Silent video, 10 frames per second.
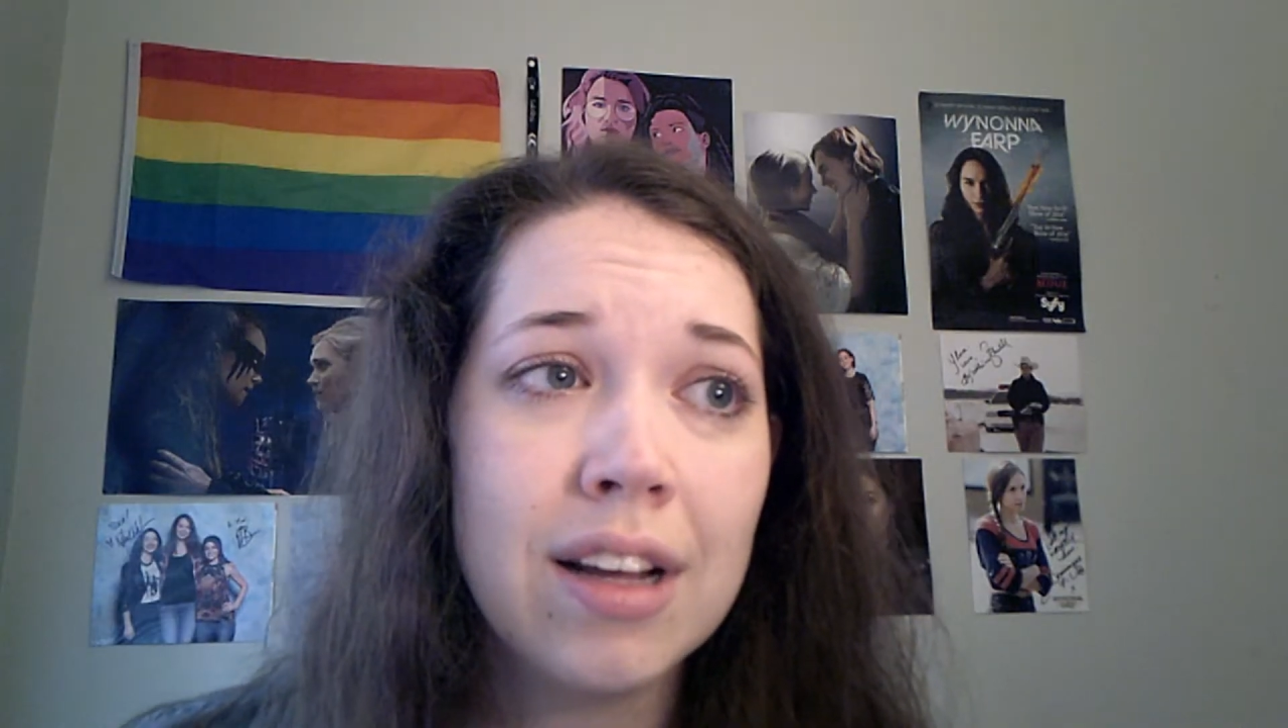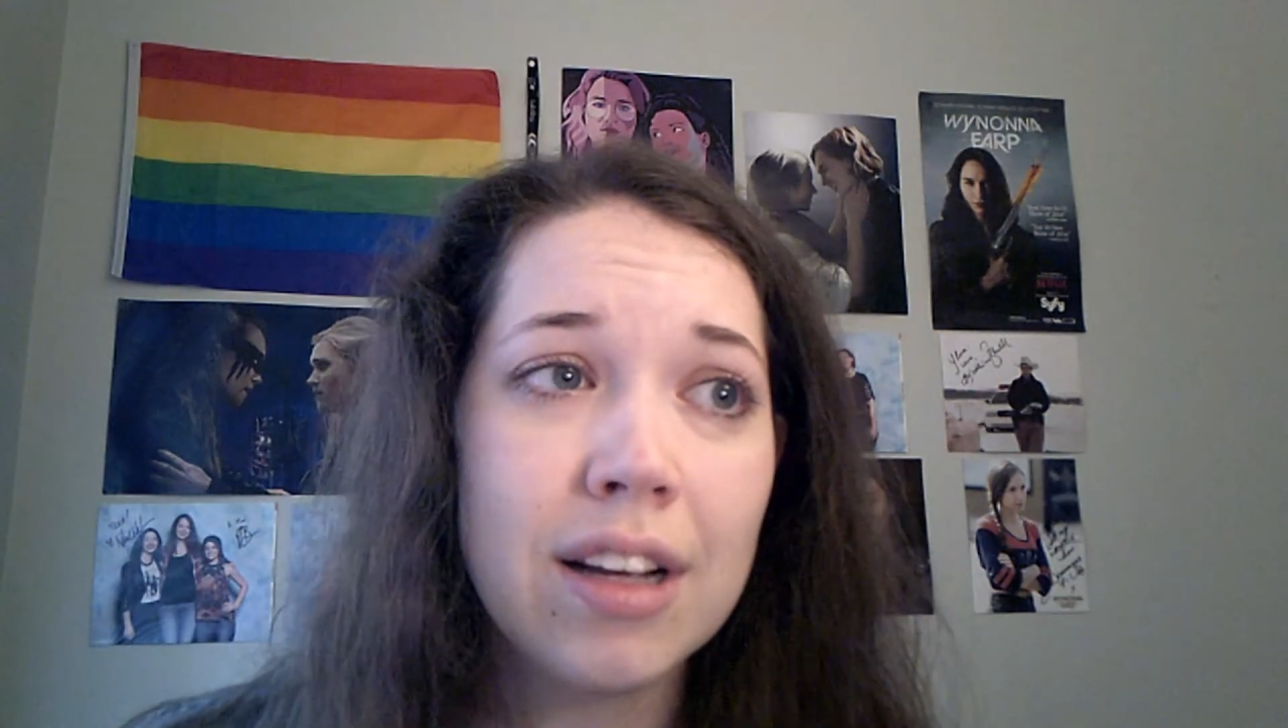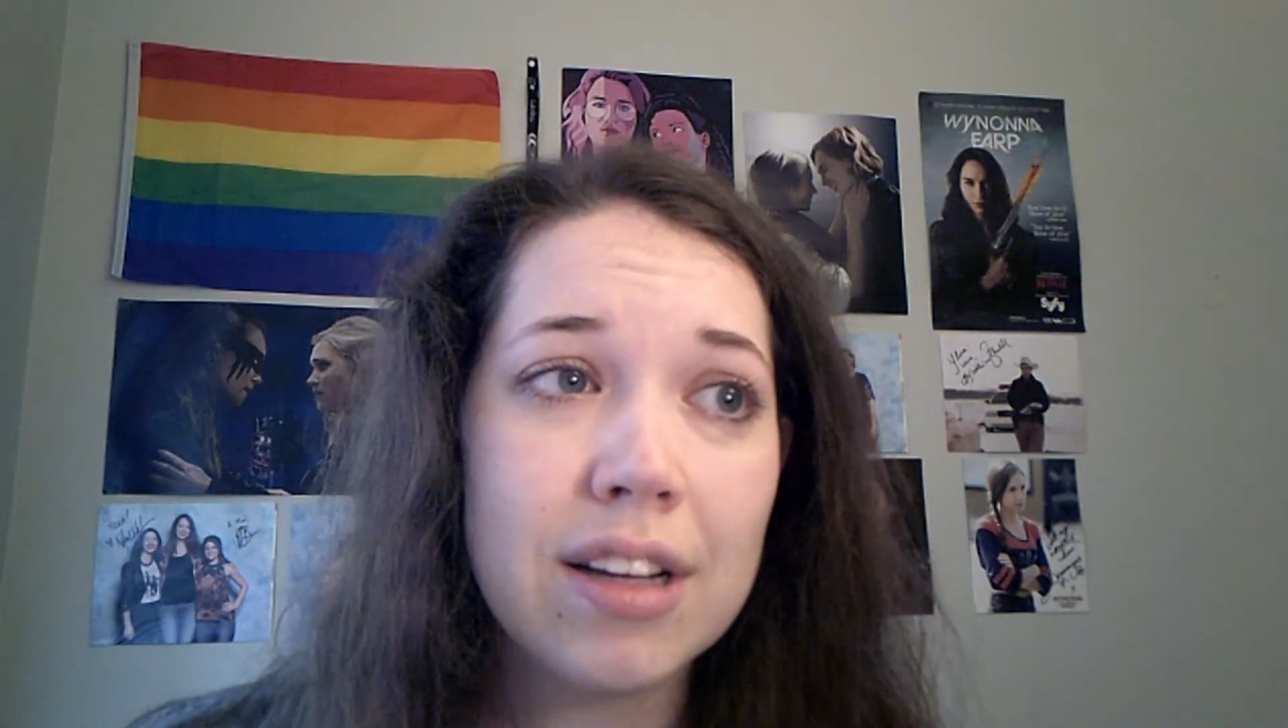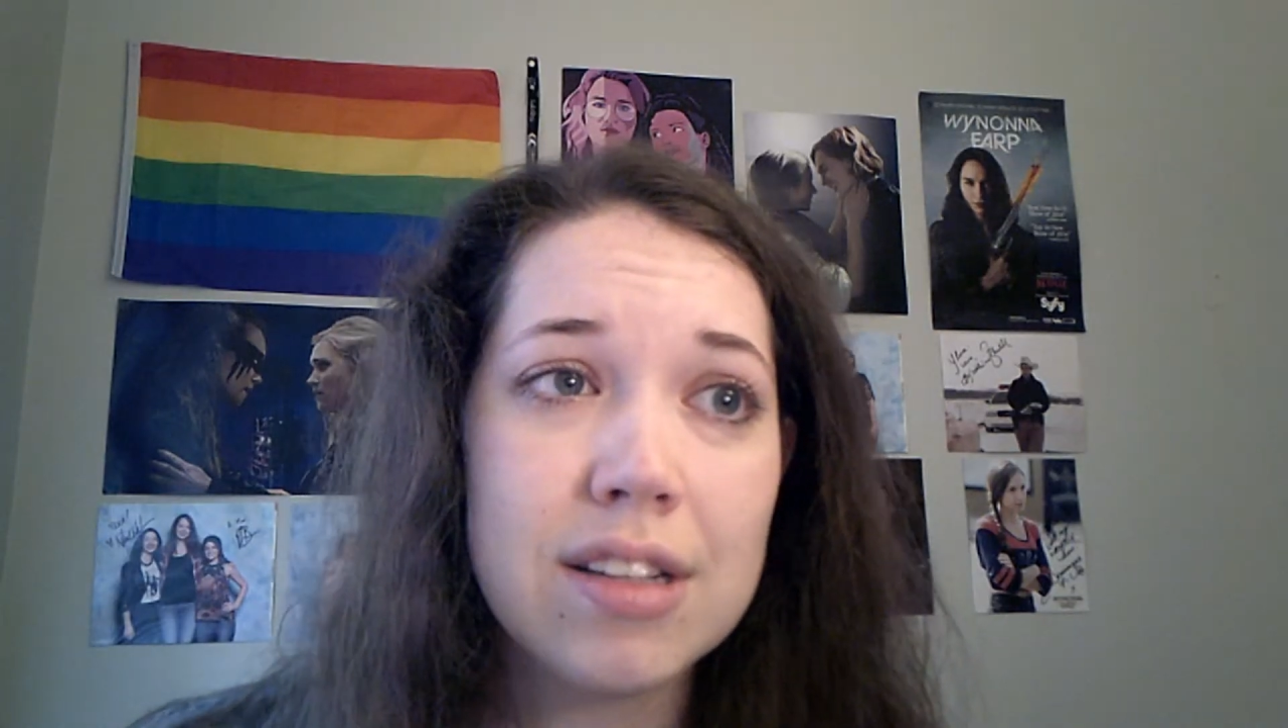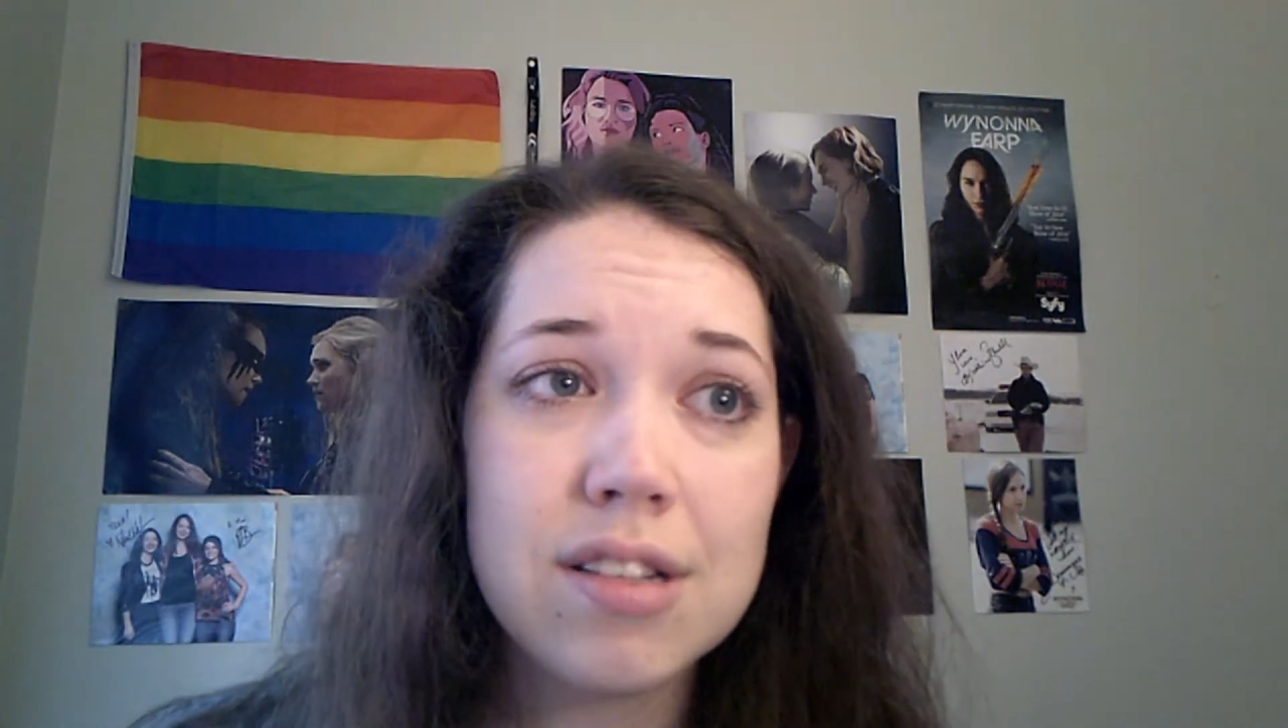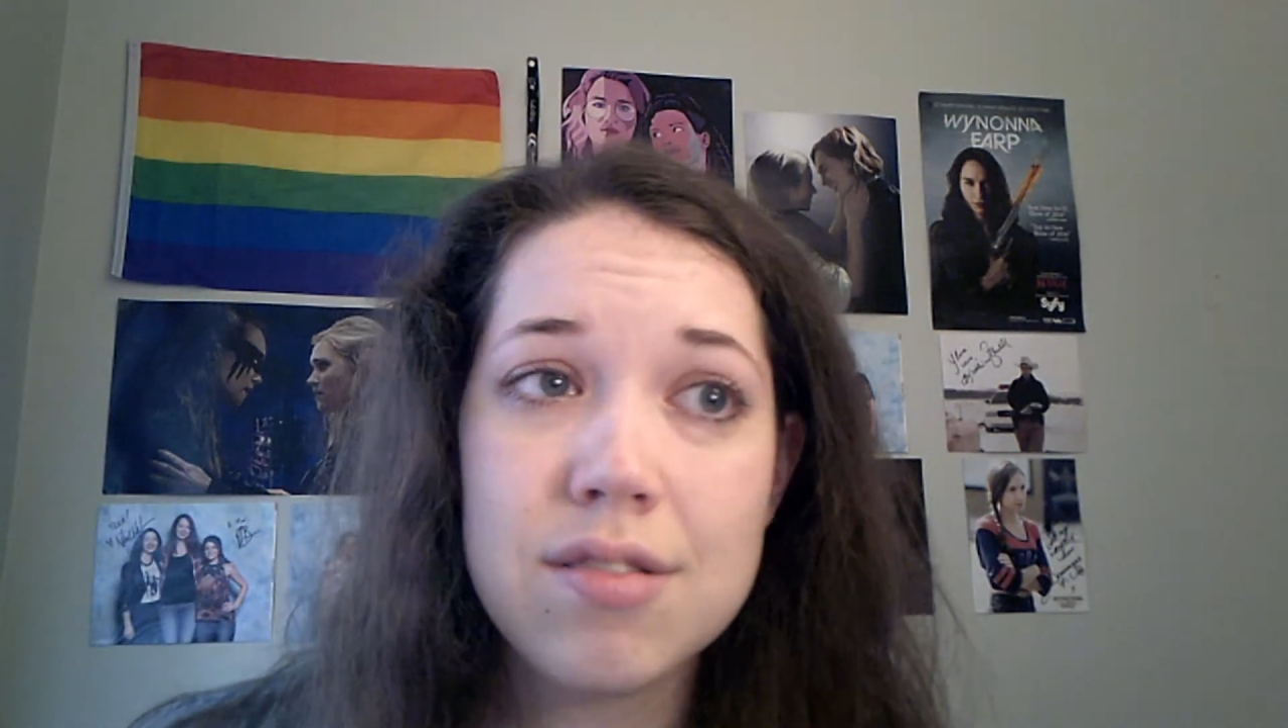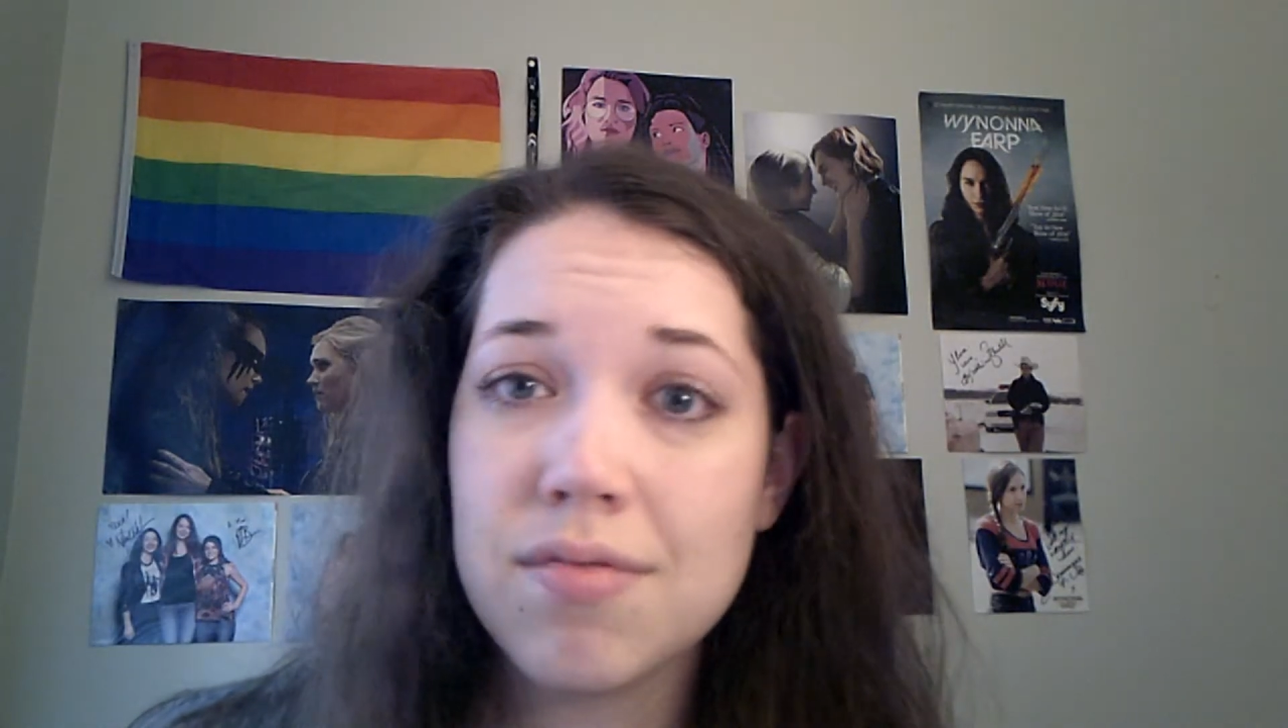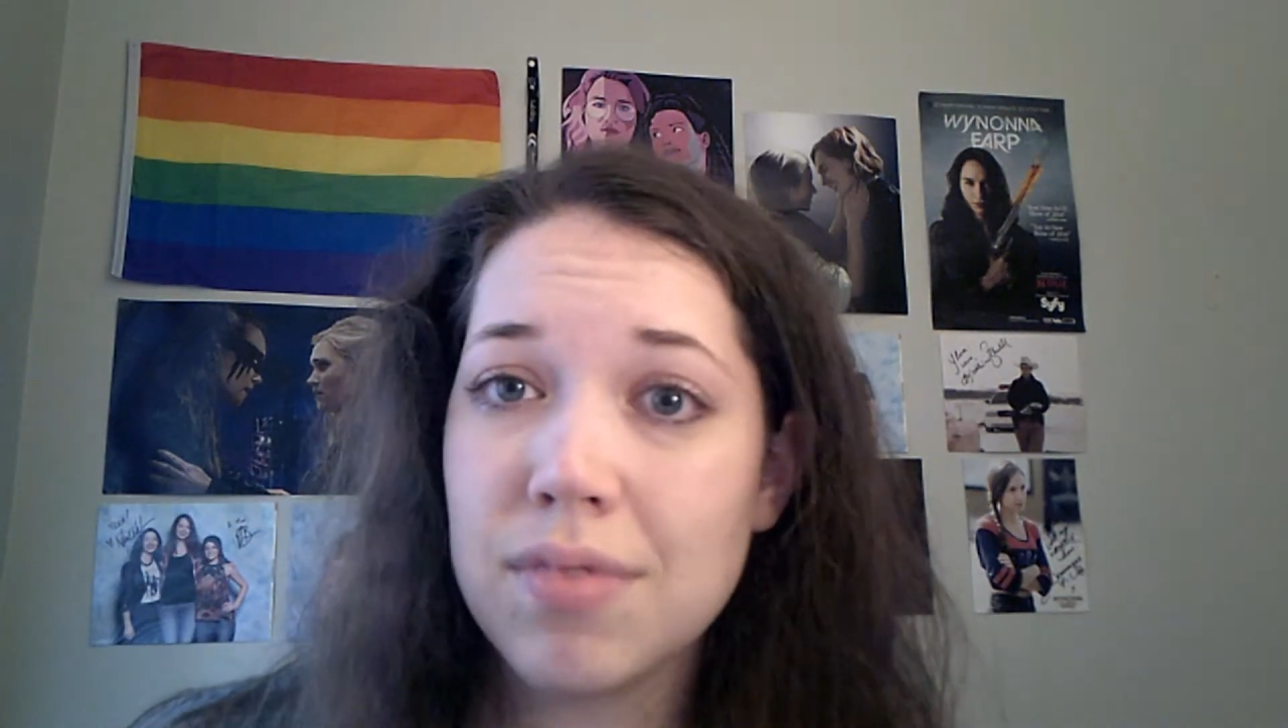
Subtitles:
Because,